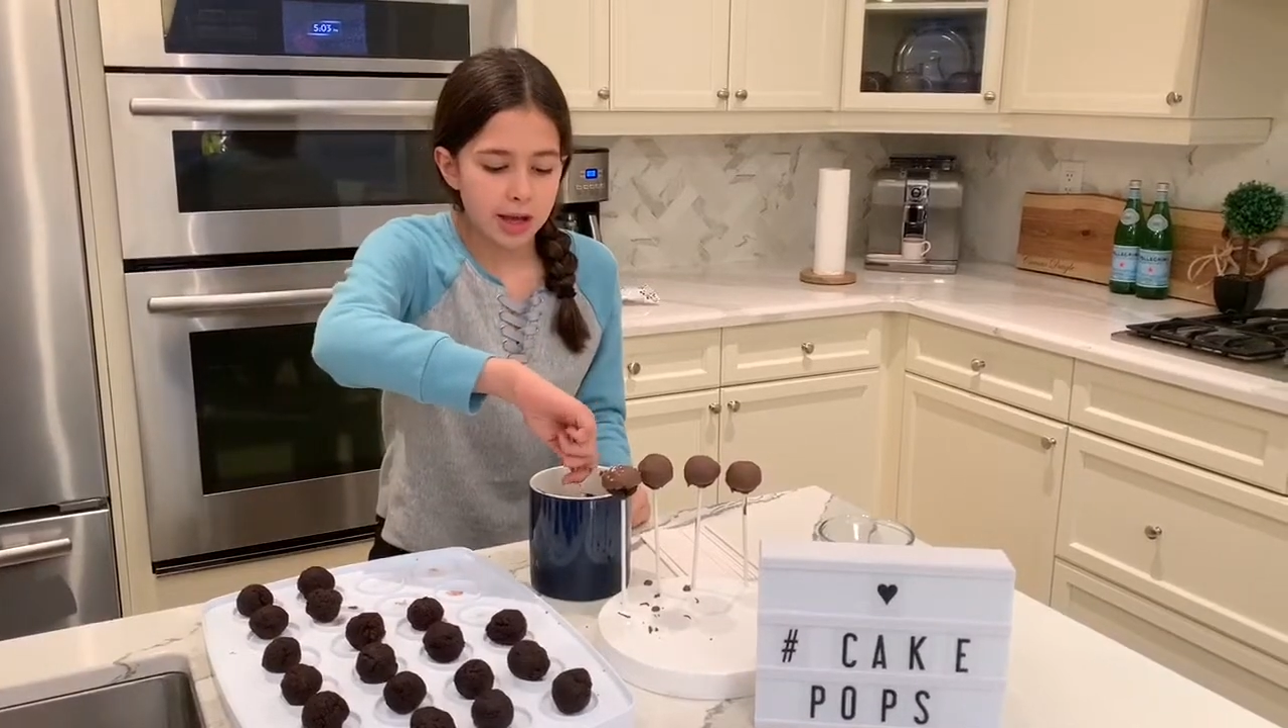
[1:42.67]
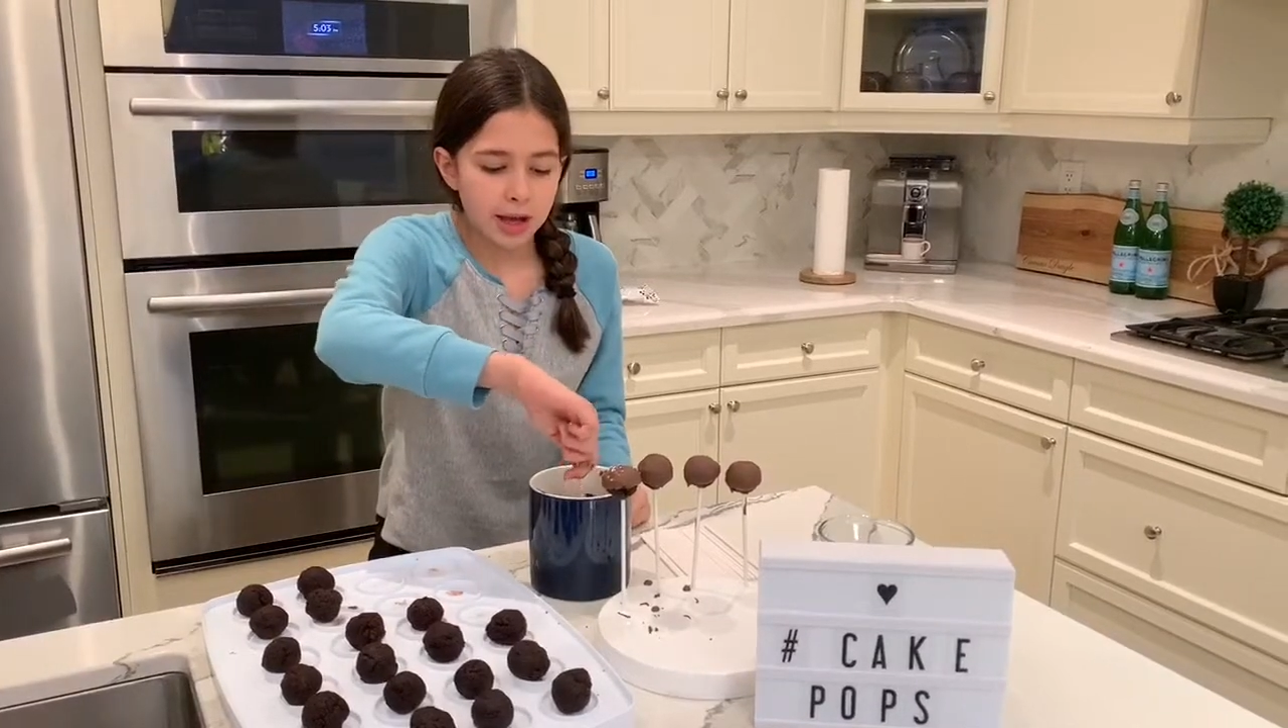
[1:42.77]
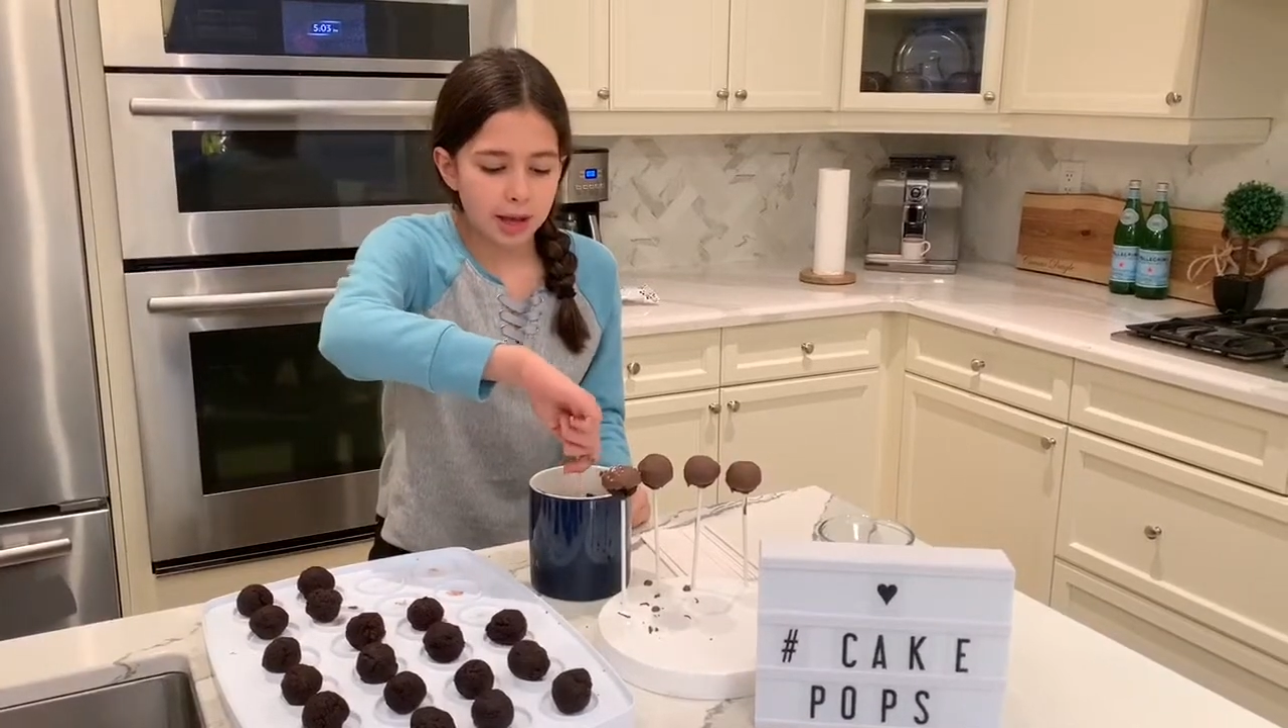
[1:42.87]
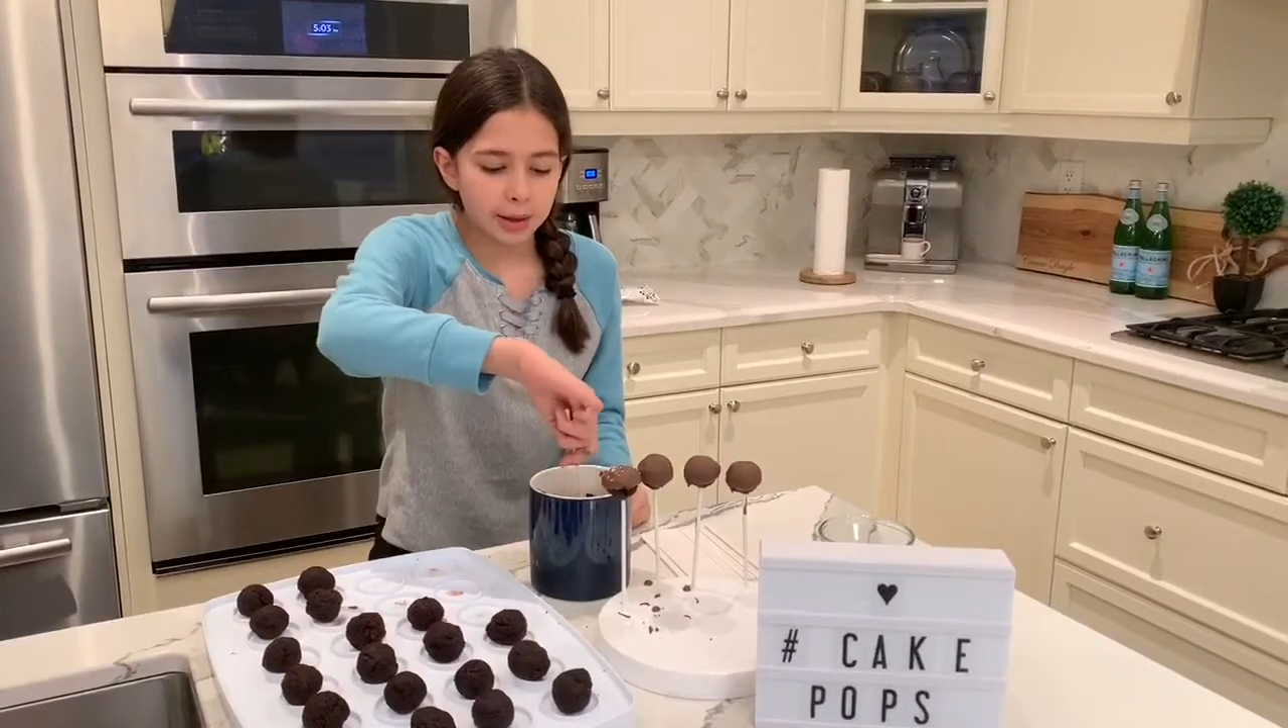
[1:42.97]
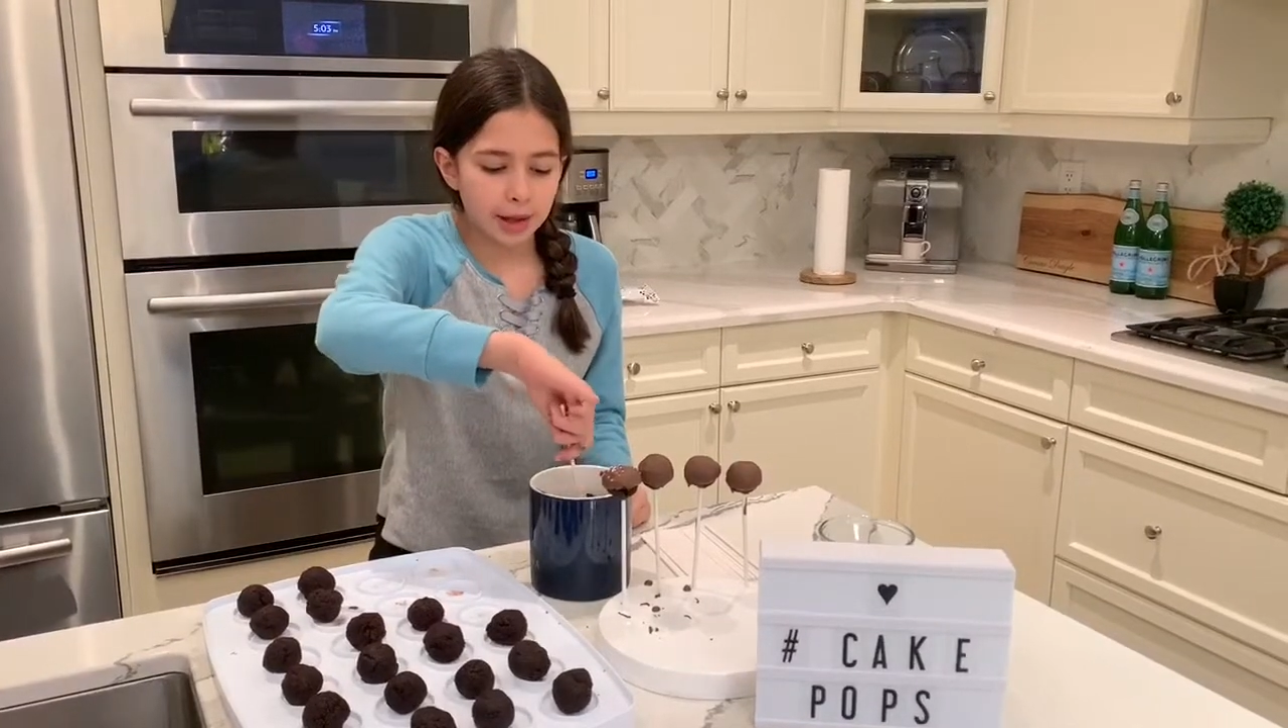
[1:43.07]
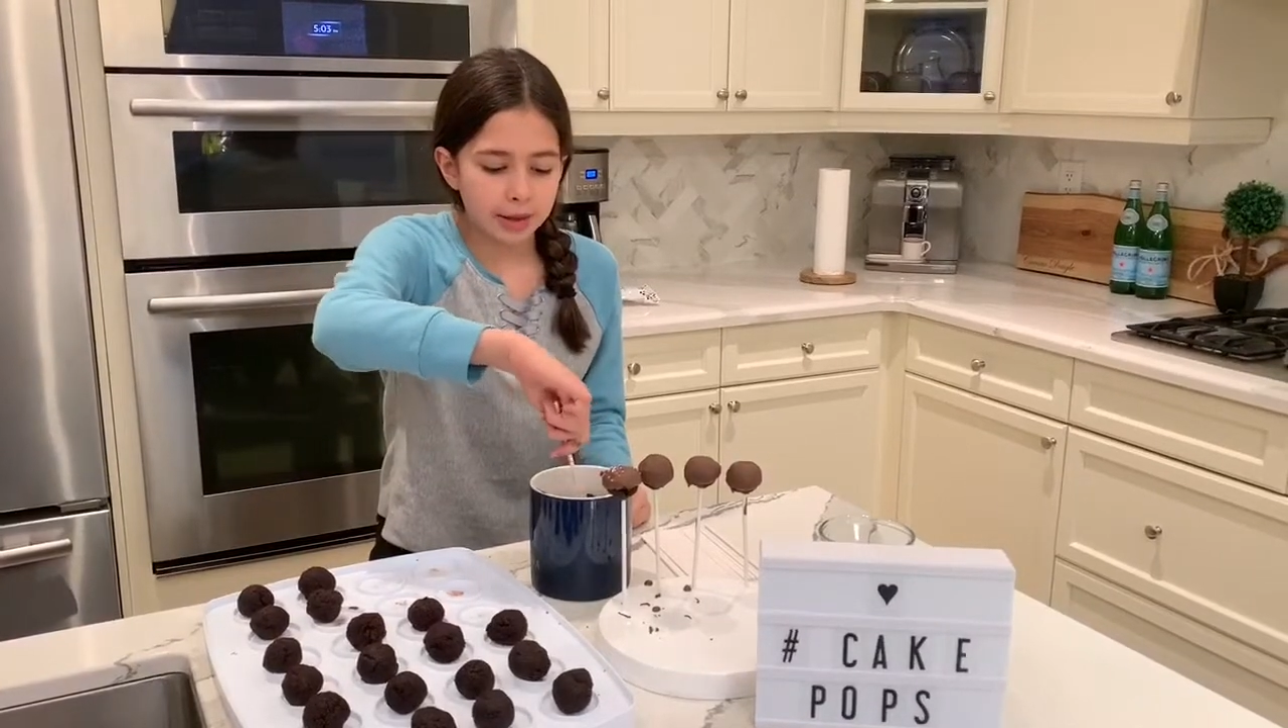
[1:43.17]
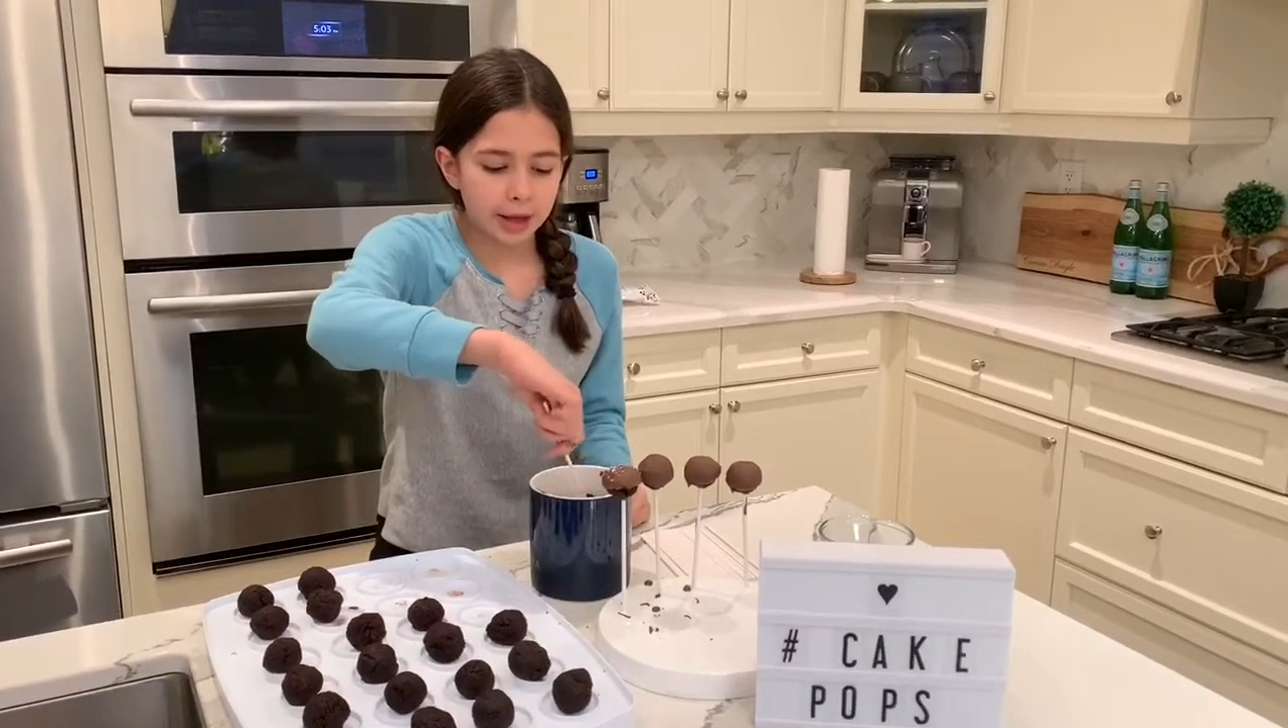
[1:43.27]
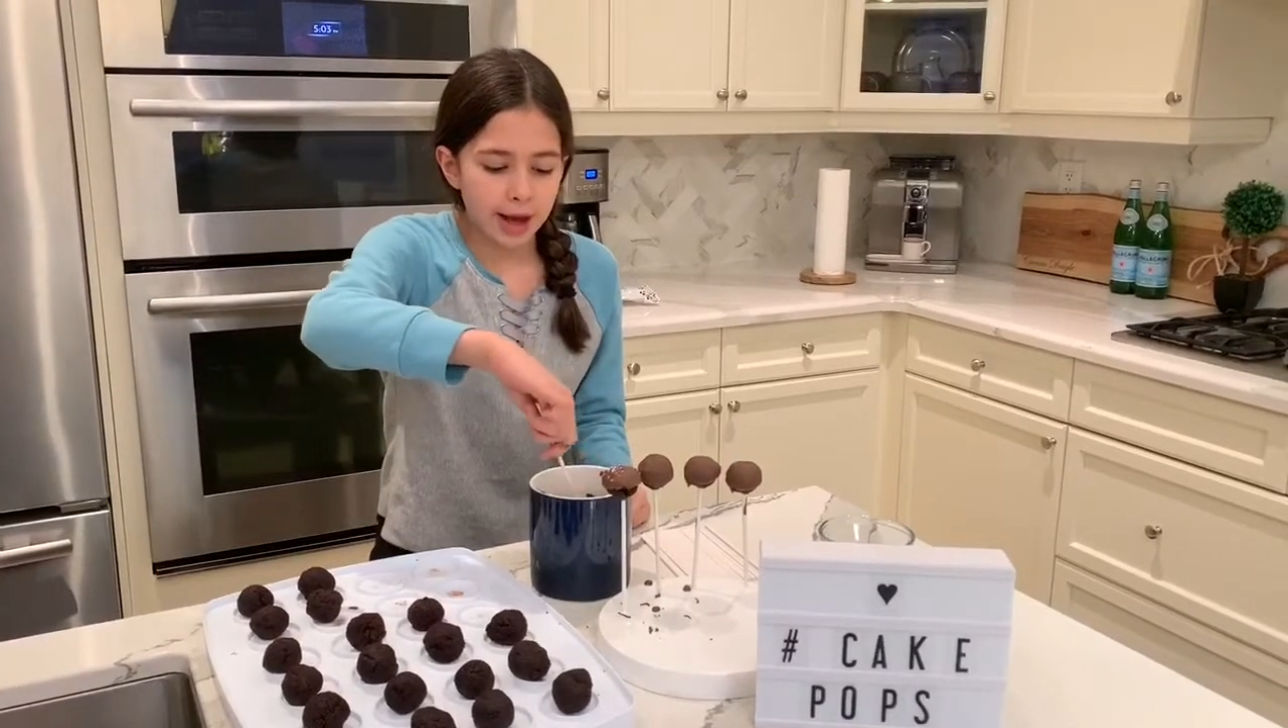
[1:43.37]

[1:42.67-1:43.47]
and let the